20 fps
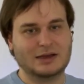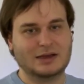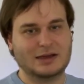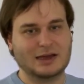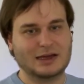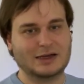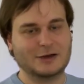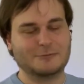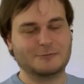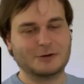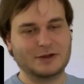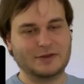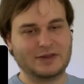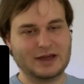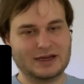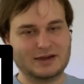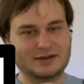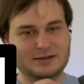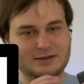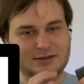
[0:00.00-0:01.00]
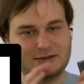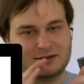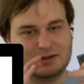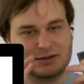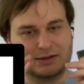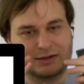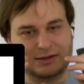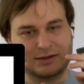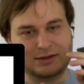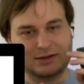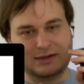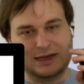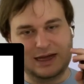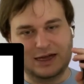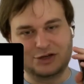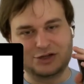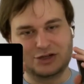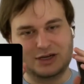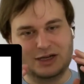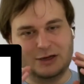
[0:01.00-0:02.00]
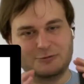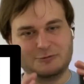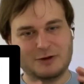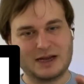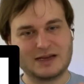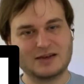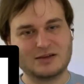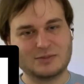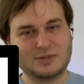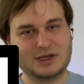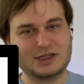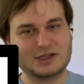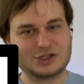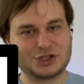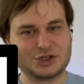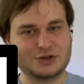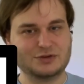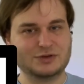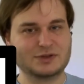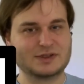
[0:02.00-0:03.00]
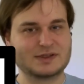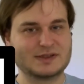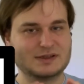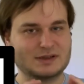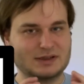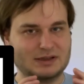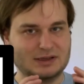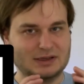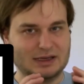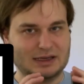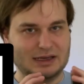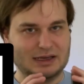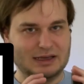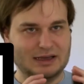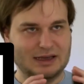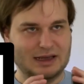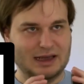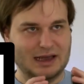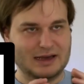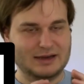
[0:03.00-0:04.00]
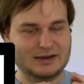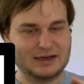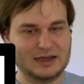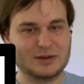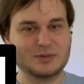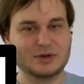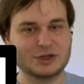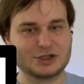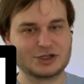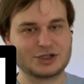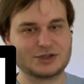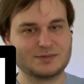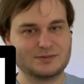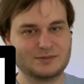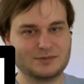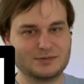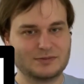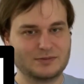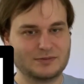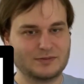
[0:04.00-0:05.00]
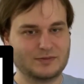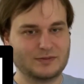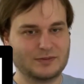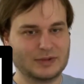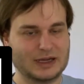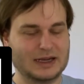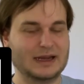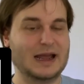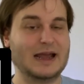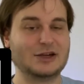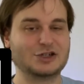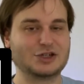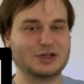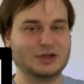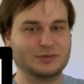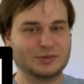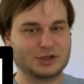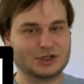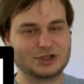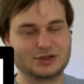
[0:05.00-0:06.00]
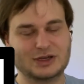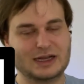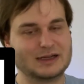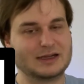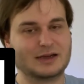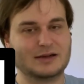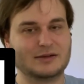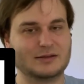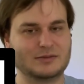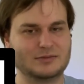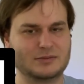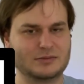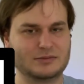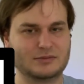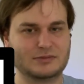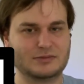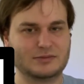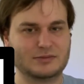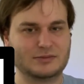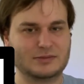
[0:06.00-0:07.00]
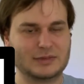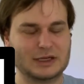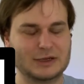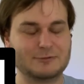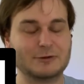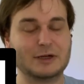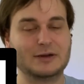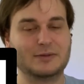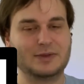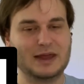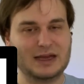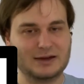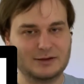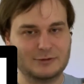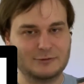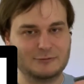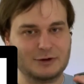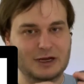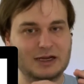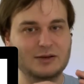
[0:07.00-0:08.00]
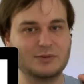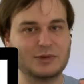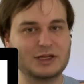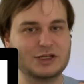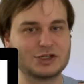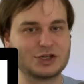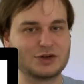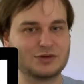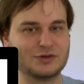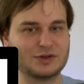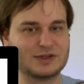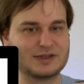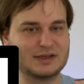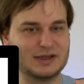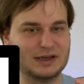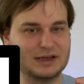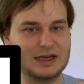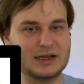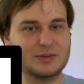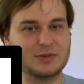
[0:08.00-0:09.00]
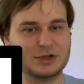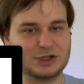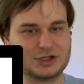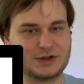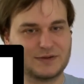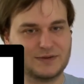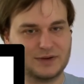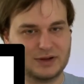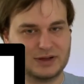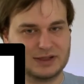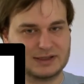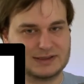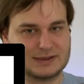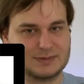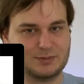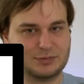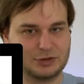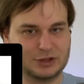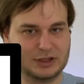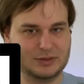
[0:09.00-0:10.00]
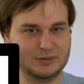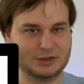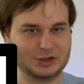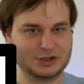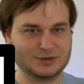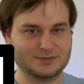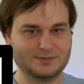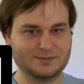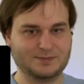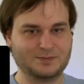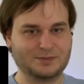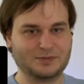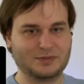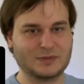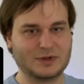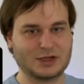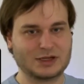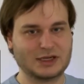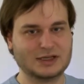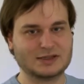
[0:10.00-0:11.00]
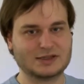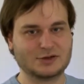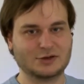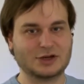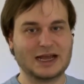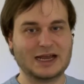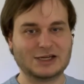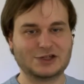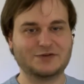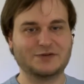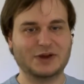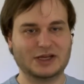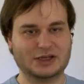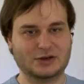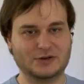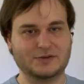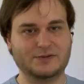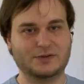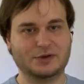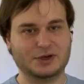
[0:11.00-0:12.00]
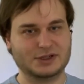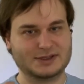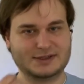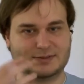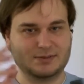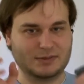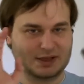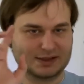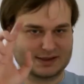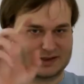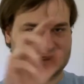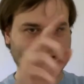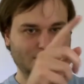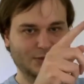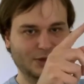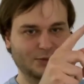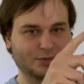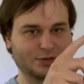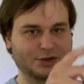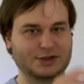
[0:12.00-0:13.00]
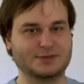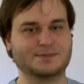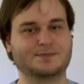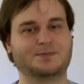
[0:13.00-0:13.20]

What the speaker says: and it will then actually randomly choose an image, a hash image, it will then randomly choose an image for this pre-image. Okay, so a hash value for this some input.